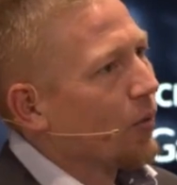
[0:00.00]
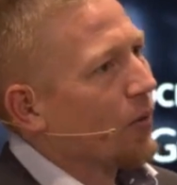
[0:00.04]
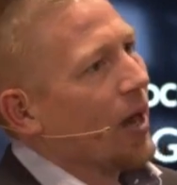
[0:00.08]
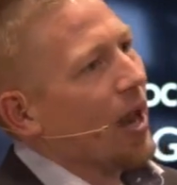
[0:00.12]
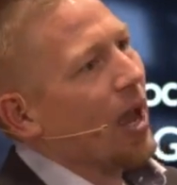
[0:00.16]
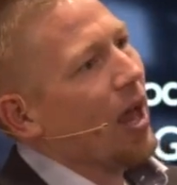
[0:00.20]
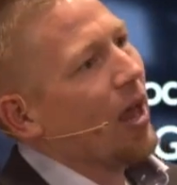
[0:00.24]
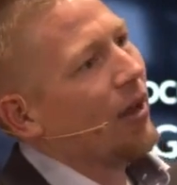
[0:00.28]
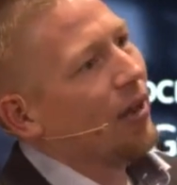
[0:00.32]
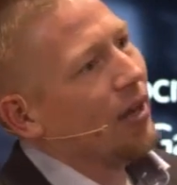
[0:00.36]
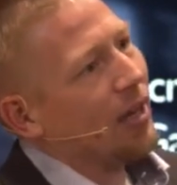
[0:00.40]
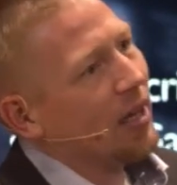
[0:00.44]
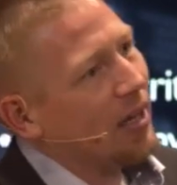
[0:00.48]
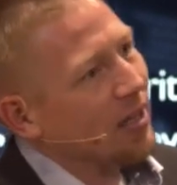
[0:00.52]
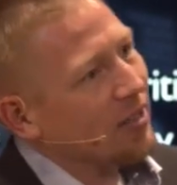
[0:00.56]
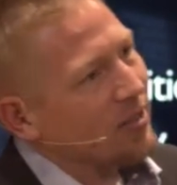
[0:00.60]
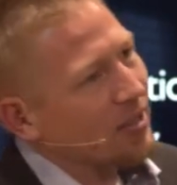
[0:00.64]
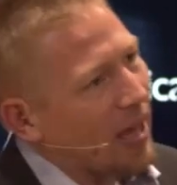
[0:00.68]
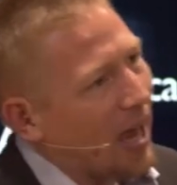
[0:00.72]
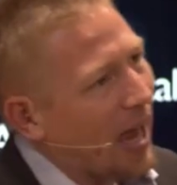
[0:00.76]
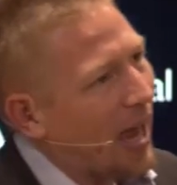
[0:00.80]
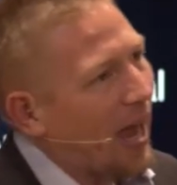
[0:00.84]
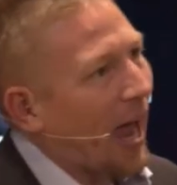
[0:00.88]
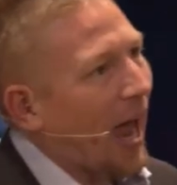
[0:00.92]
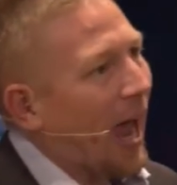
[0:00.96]
the reality
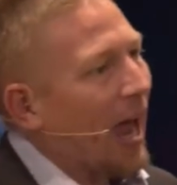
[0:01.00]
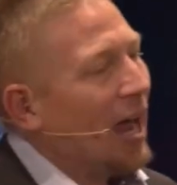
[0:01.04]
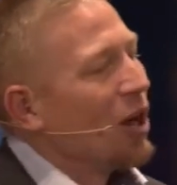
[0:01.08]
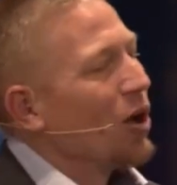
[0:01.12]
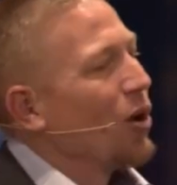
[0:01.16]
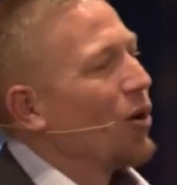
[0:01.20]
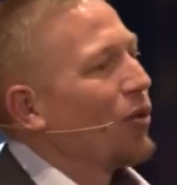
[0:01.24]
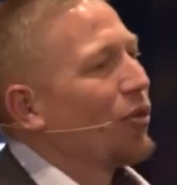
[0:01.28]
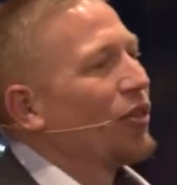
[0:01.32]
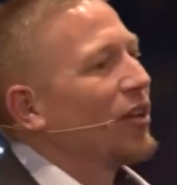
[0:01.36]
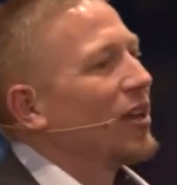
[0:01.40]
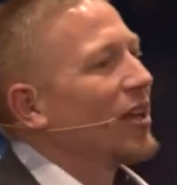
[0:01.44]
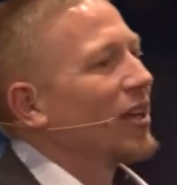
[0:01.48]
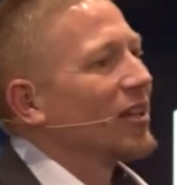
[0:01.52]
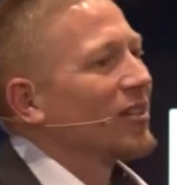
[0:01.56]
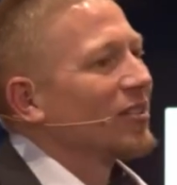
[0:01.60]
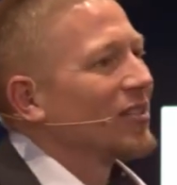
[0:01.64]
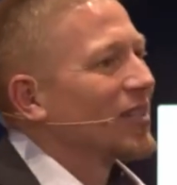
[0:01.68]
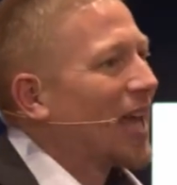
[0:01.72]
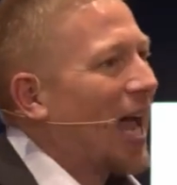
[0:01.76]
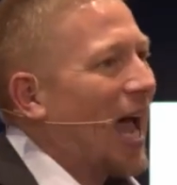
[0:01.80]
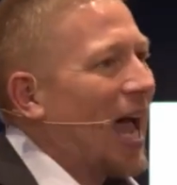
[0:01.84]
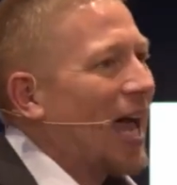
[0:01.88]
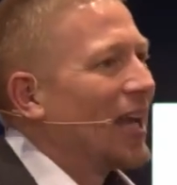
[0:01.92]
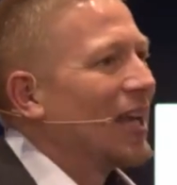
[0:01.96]
is, I, don't think
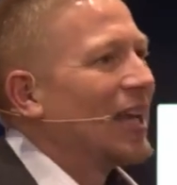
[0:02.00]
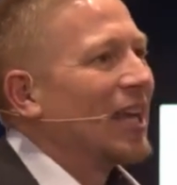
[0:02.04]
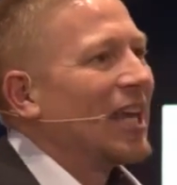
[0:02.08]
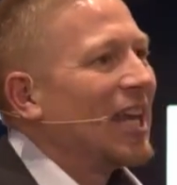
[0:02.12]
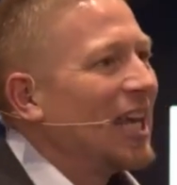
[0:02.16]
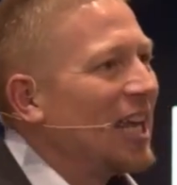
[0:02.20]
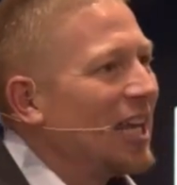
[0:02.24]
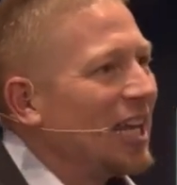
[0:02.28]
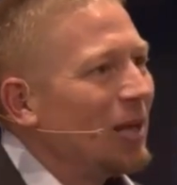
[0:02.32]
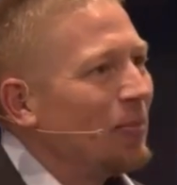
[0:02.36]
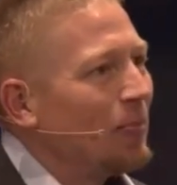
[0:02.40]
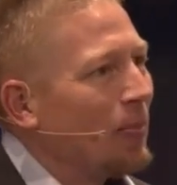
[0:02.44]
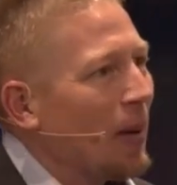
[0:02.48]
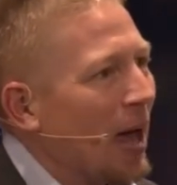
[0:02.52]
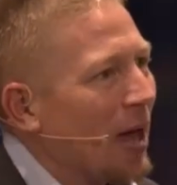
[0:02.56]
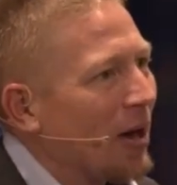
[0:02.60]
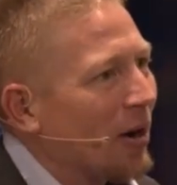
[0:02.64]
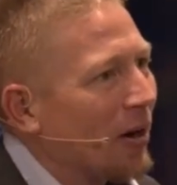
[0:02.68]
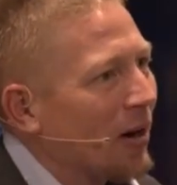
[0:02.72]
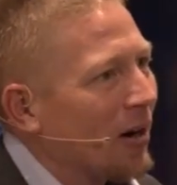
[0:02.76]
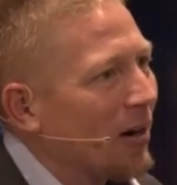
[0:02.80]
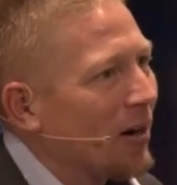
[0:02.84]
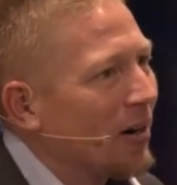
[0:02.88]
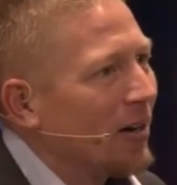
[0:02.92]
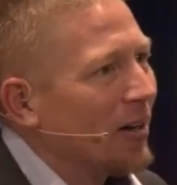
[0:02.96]
it's gotten any
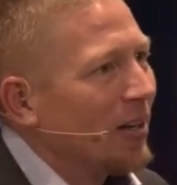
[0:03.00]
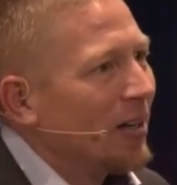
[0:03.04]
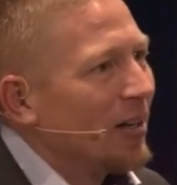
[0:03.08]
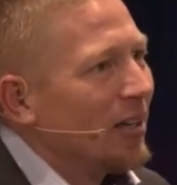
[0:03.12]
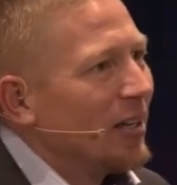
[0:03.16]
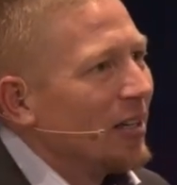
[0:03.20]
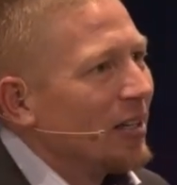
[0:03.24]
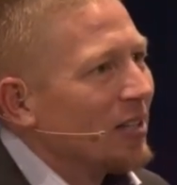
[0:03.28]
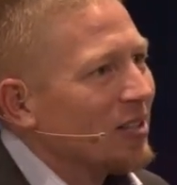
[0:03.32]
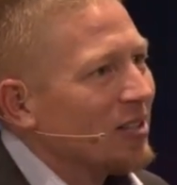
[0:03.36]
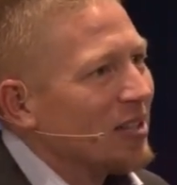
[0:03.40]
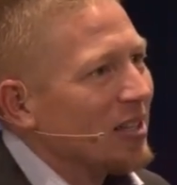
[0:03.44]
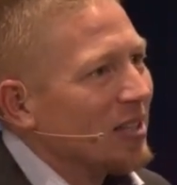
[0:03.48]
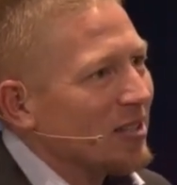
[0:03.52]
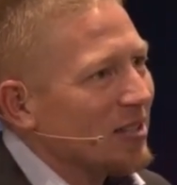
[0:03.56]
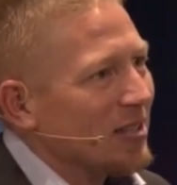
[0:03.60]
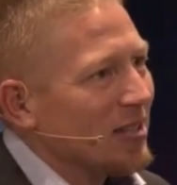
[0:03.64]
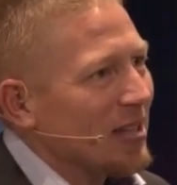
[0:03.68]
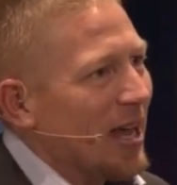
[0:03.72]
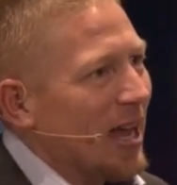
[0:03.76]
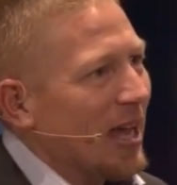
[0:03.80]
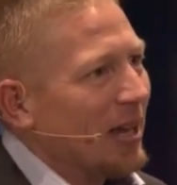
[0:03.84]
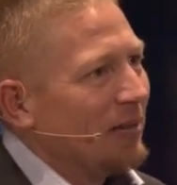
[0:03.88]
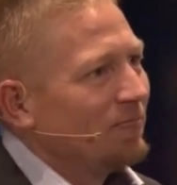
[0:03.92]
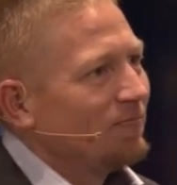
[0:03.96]
better
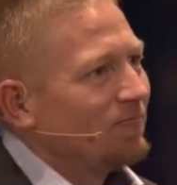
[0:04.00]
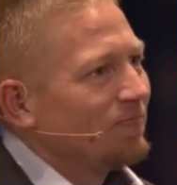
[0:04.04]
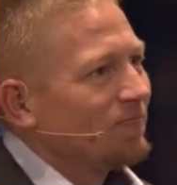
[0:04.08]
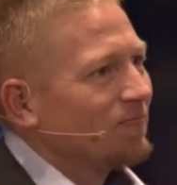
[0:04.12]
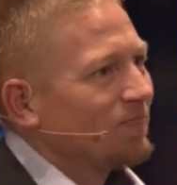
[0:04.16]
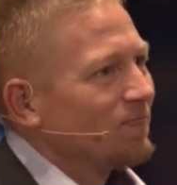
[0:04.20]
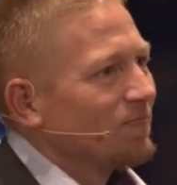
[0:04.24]
since then.